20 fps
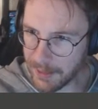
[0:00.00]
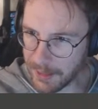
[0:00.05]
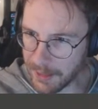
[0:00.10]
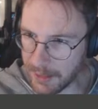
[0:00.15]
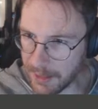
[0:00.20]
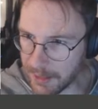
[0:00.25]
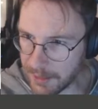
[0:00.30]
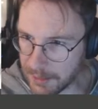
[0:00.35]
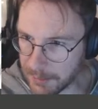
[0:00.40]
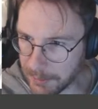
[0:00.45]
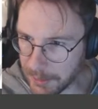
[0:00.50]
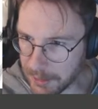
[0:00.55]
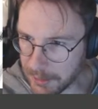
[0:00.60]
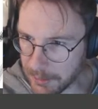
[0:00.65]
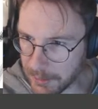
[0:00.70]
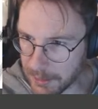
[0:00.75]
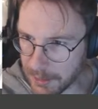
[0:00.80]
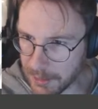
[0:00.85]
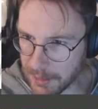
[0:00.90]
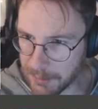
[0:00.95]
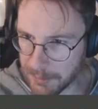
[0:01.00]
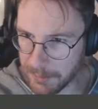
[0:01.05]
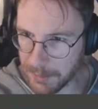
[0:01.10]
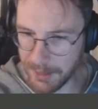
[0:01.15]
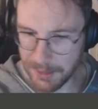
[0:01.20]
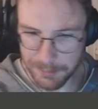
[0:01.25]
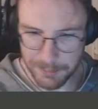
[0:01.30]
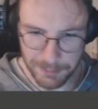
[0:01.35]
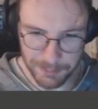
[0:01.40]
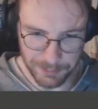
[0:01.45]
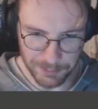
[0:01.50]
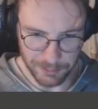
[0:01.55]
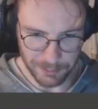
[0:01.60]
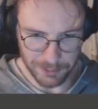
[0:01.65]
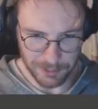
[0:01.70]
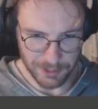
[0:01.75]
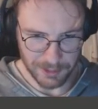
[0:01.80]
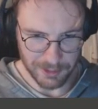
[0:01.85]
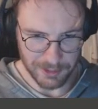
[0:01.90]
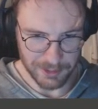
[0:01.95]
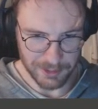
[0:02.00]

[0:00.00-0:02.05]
Uh, the modern one gonna make me puke.